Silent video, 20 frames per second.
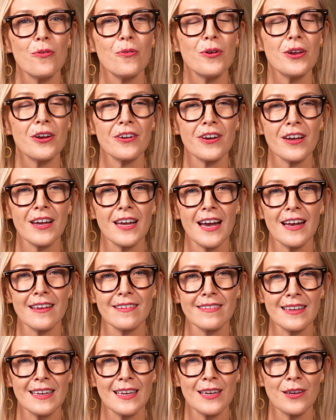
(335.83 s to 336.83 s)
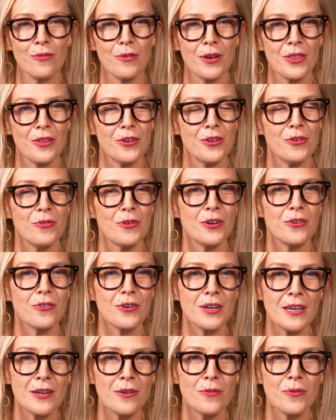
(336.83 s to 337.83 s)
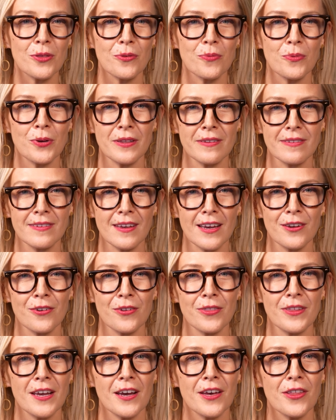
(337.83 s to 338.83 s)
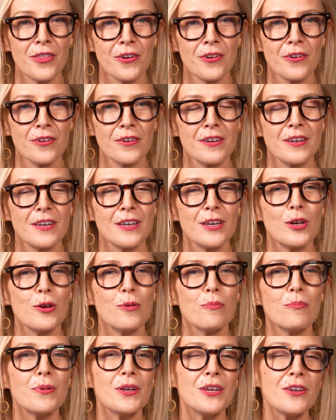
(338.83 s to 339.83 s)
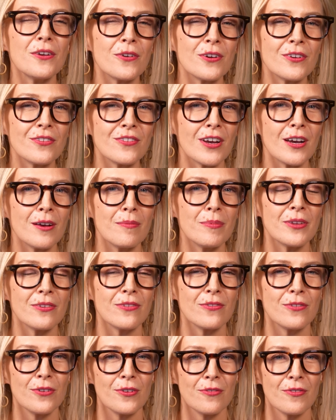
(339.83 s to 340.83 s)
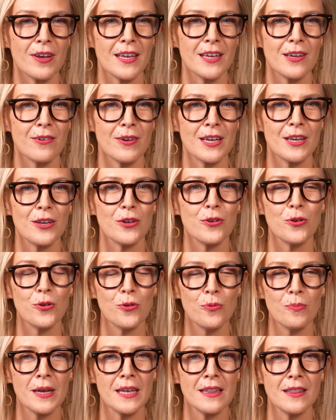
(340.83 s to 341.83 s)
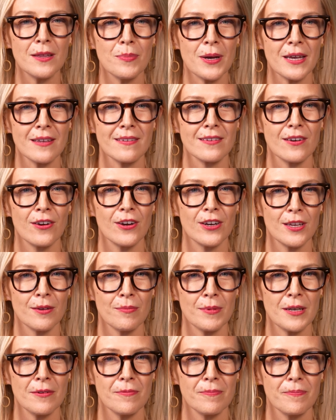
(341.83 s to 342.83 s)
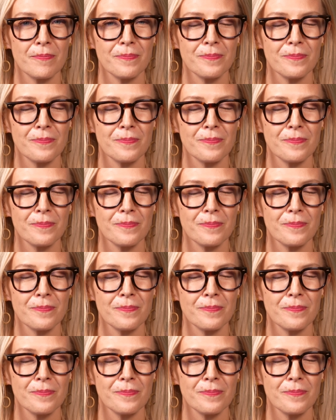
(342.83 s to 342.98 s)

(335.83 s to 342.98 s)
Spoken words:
We are not asking whether you agree with one side or the other, but your job is to evaluate who made the best argument.